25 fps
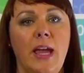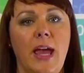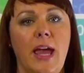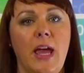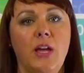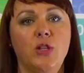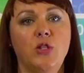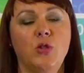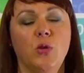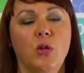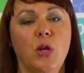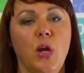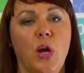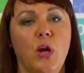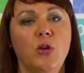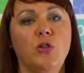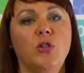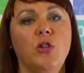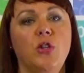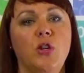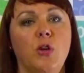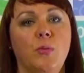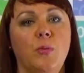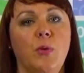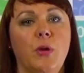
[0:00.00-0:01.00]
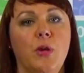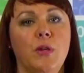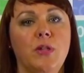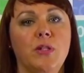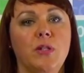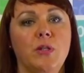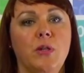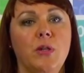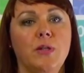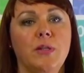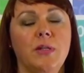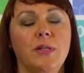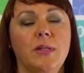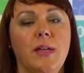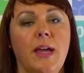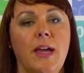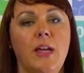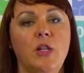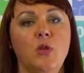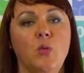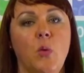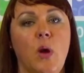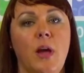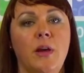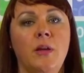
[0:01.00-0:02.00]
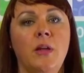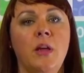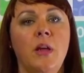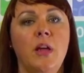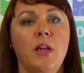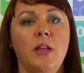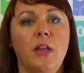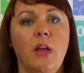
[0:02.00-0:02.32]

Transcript: as you're coaching your person on stage 1,